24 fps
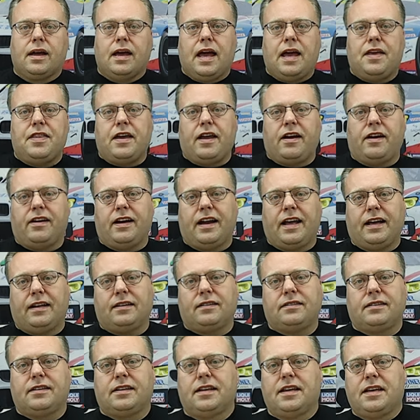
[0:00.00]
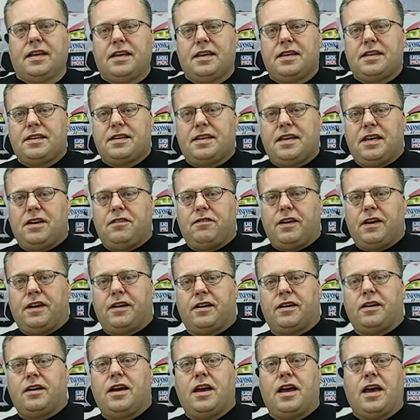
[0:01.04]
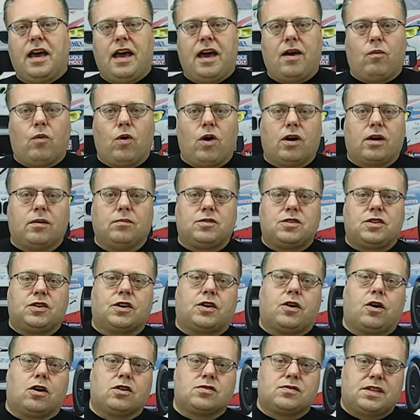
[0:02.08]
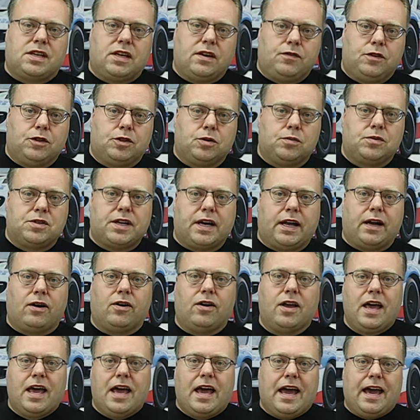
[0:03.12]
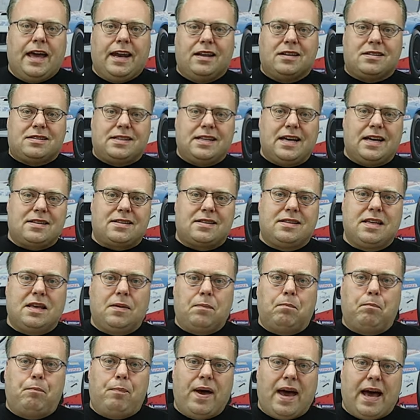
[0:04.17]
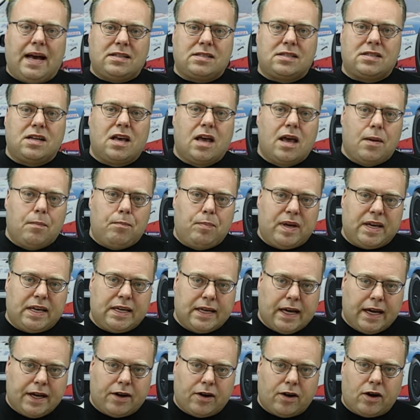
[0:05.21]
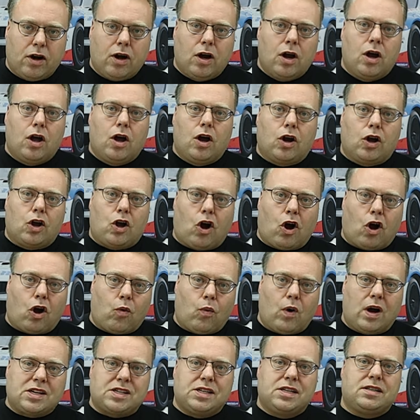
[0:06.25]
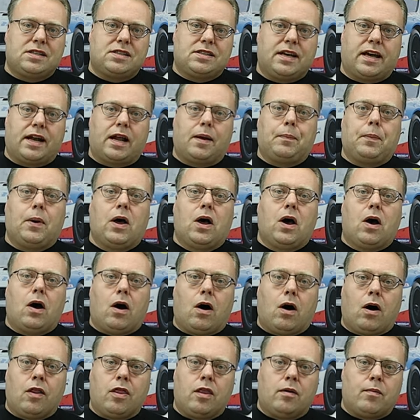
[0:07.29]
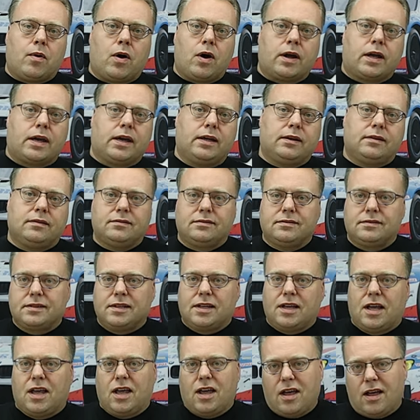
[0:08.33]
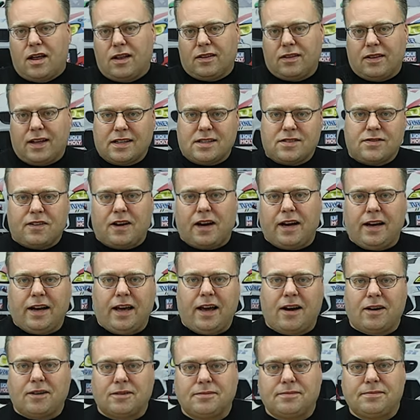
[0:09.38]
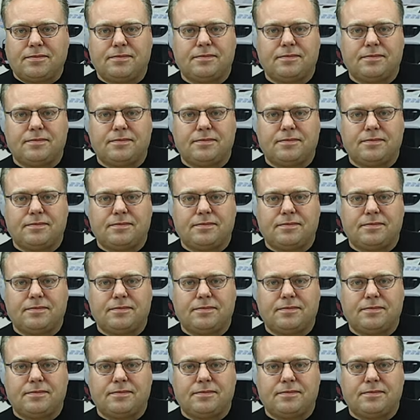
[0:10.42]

Hey there, Internet! Keav here, and welcome to the Cars of Keav YouTube channel. And is this the best beginner car washing setup on the market? Let's find out.